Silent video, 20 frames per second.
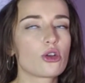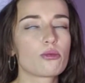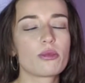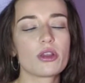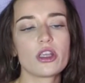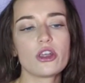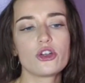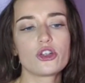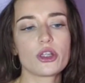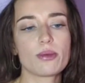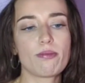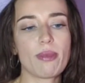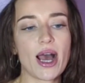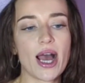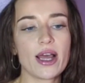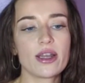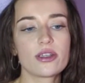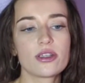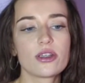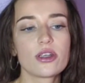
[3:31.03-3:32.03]
but they're usually
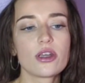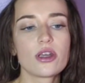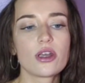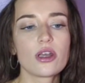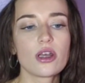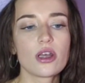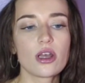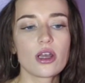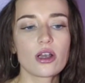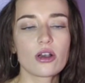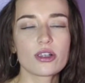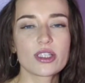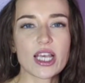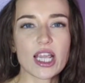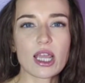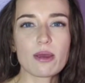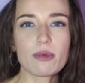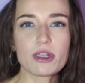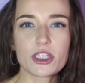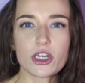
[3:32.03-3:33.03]
bad because they
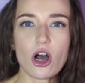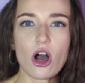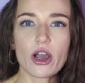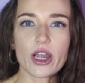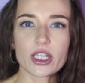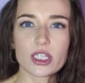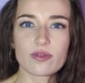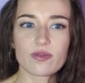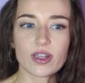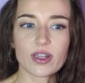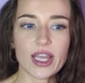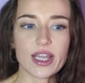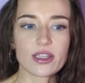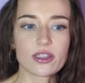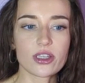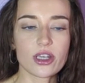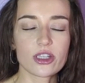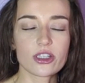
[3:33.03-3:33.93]
can be targets for later.